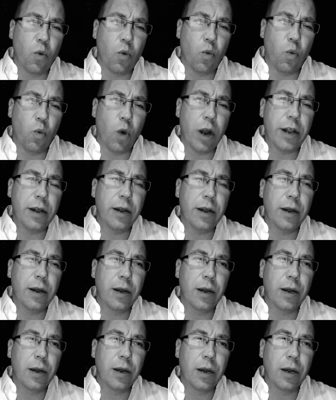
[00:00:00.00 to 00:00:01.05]
What
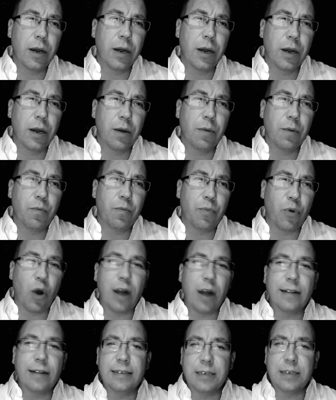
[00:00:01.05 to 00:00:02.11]

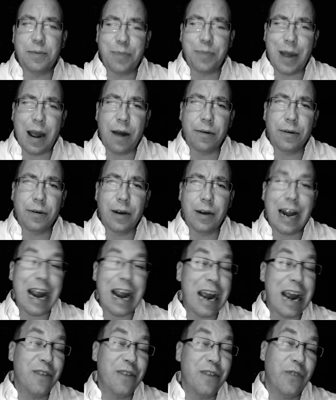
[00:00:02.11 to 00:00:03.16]
brought this about? And I
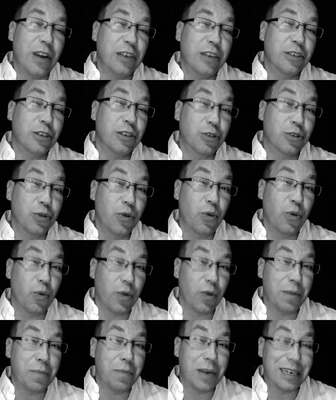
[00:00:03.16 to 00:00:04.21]
had to face the truth
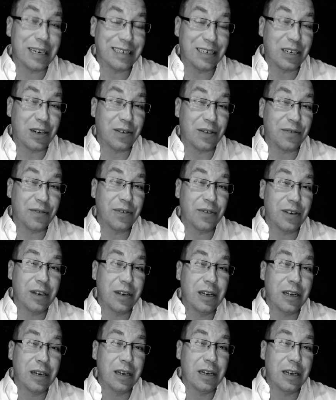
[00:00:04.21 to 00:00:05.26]
within myself
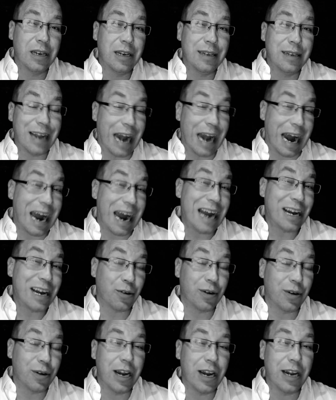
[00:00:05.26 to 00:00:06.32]
that I
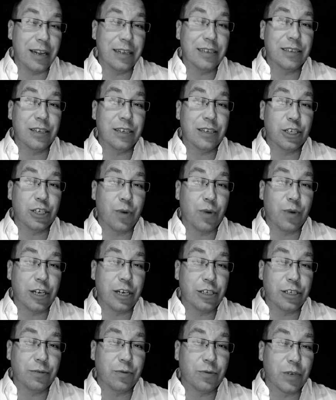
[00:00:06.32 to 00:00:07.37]
created the
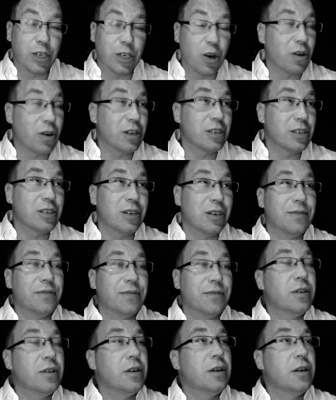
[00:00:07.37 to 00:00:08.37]
situation, regardless of,